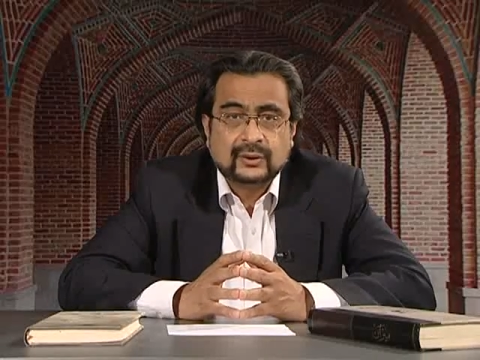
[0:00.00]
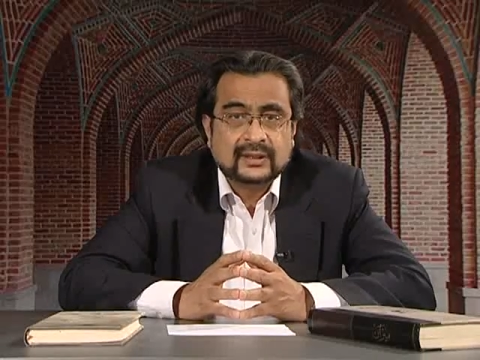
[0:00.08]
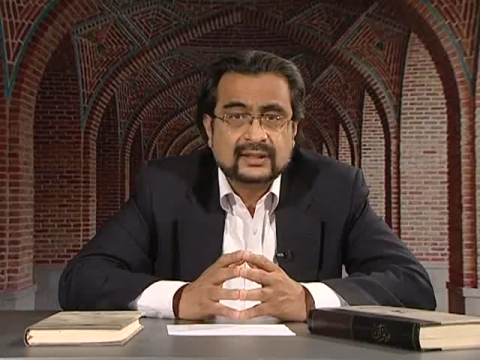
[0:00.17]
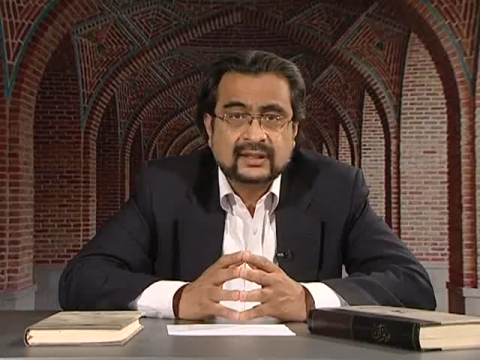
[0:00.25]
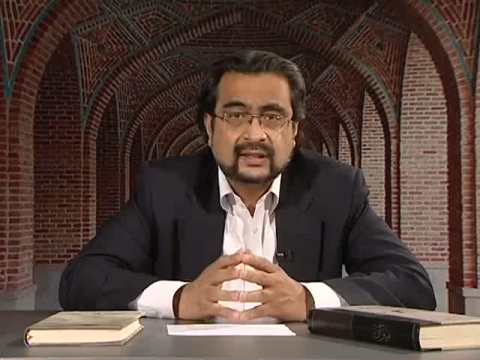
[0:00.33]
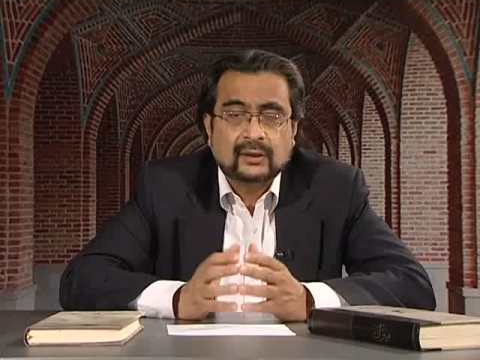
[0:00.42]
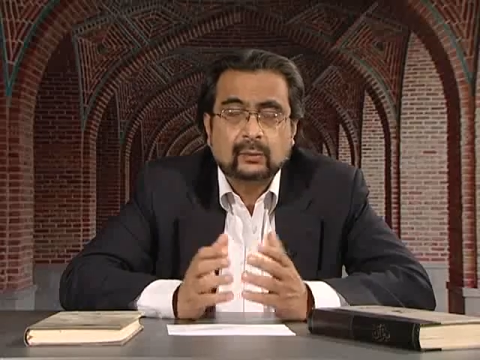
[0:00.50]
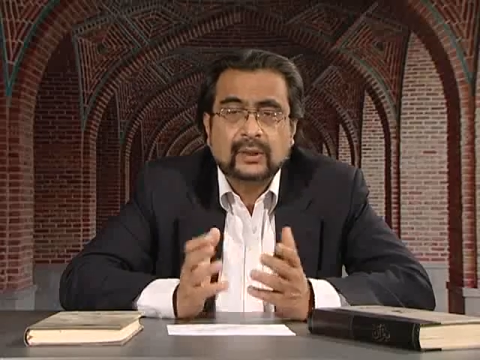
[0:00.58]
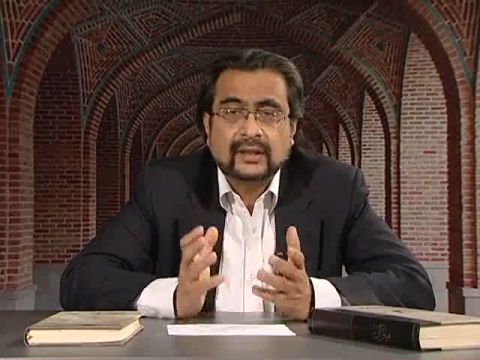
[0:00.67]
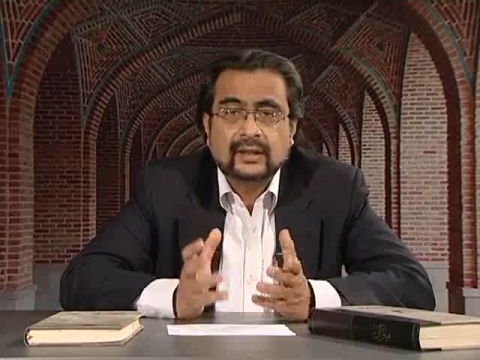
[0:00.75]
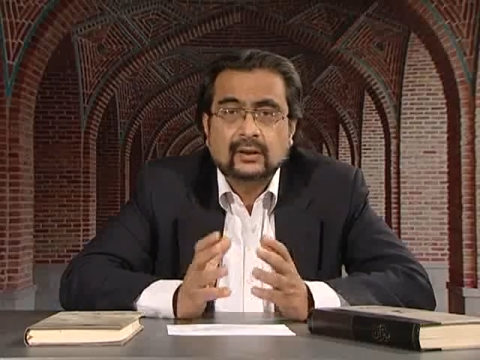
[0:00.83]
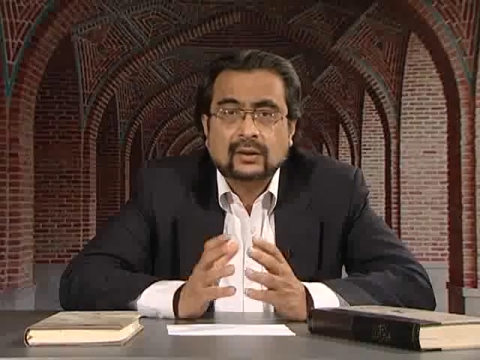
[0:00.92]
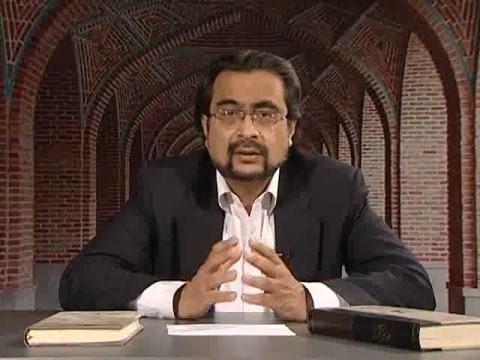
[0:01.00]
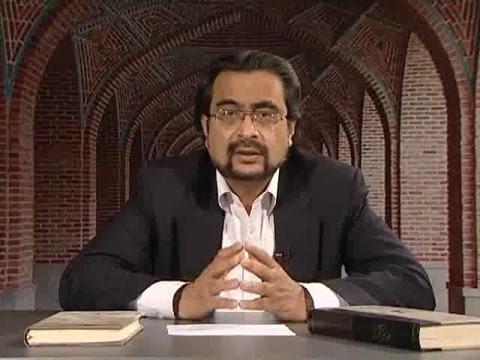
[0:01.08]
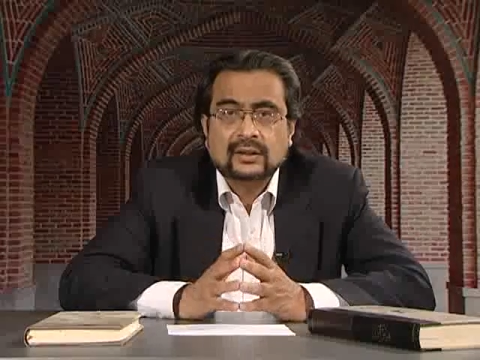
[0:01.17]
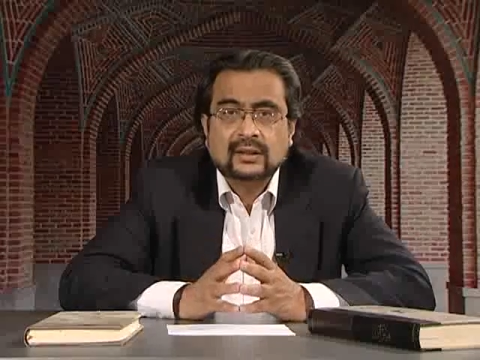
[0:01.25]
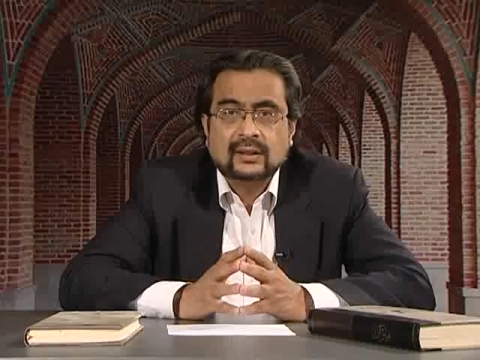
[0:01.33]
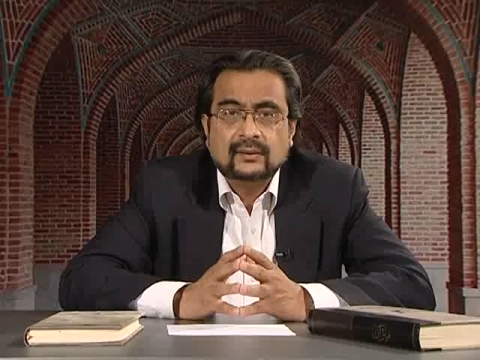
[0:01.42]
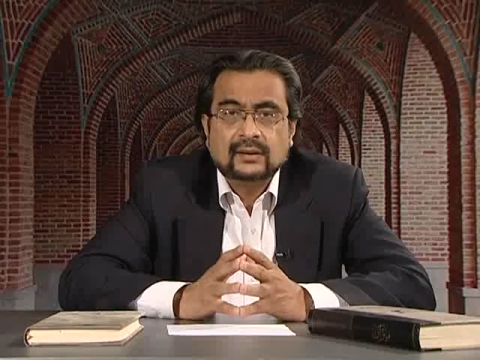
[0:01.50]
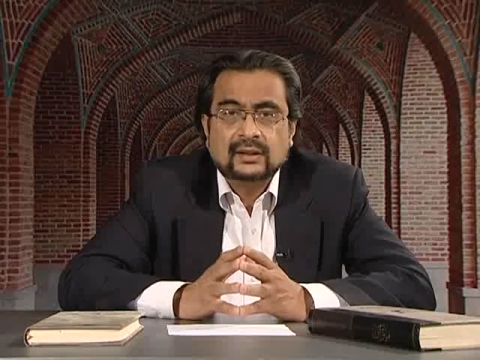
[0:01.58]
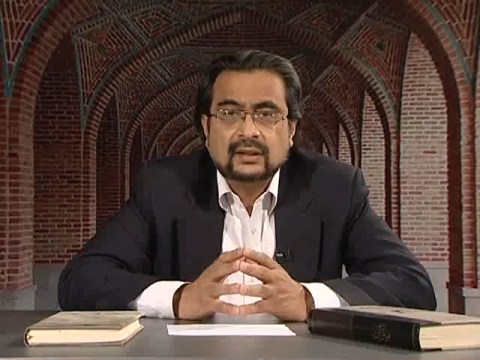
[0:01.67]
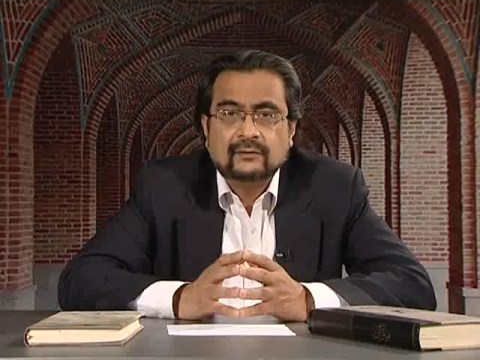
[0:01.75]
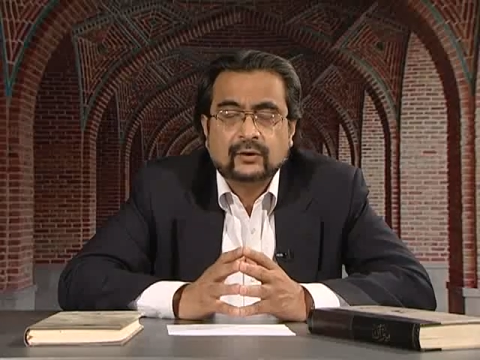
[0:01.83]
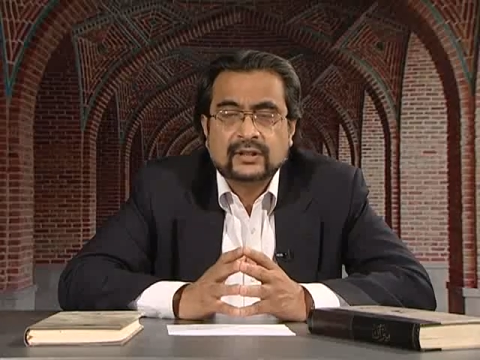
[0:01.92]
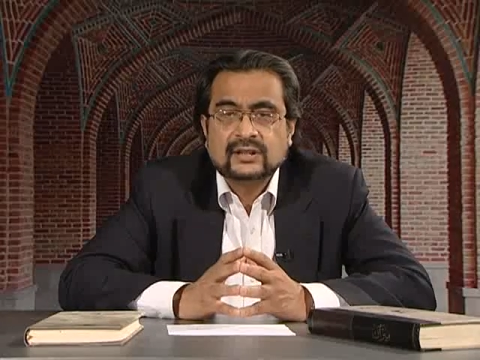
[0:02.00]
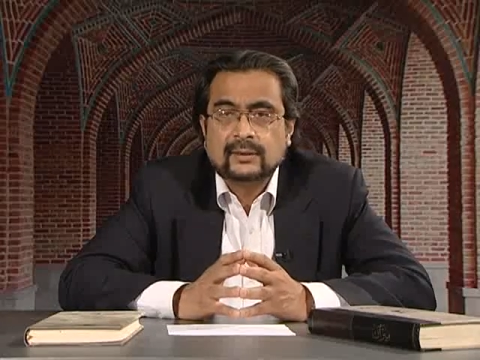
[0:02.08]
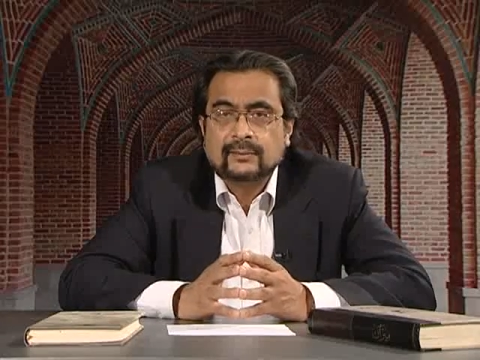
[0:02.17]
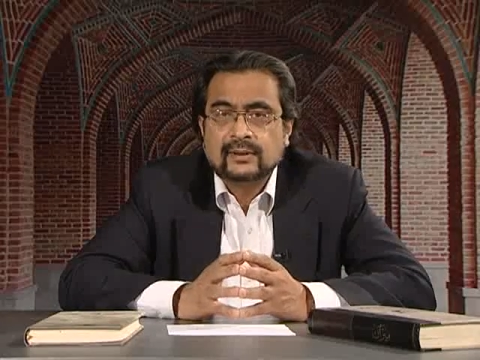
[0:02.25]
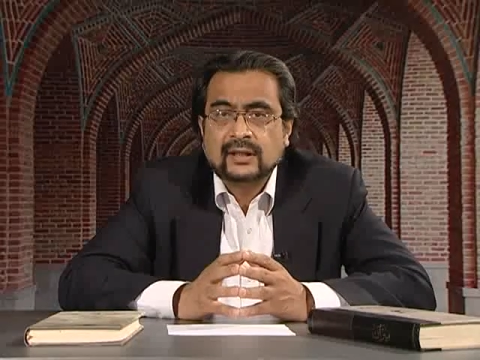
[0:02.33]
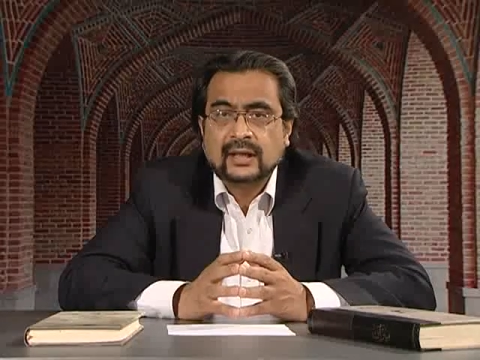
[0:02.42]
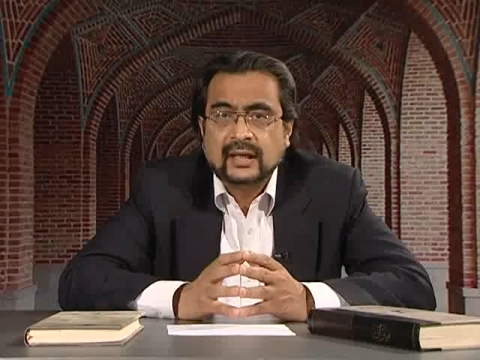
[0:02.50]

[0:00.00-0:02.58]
So he said that why did not the, the for example,